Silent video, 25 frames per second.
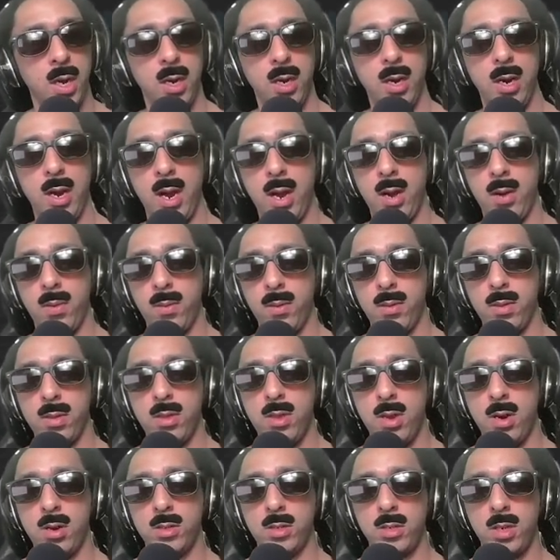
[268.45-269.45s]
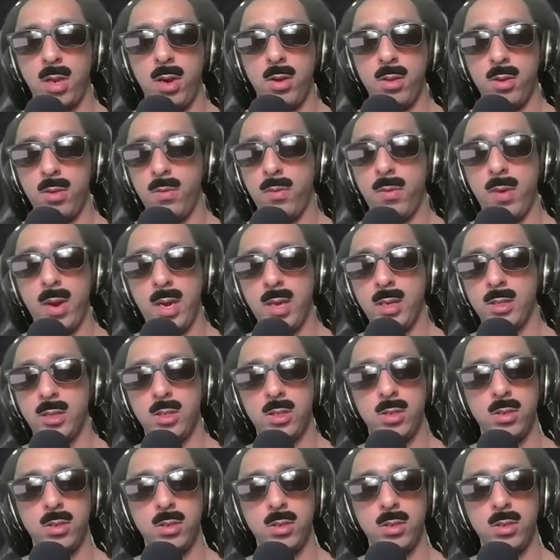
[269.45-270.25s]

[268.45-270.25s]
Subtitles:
Now there's other ways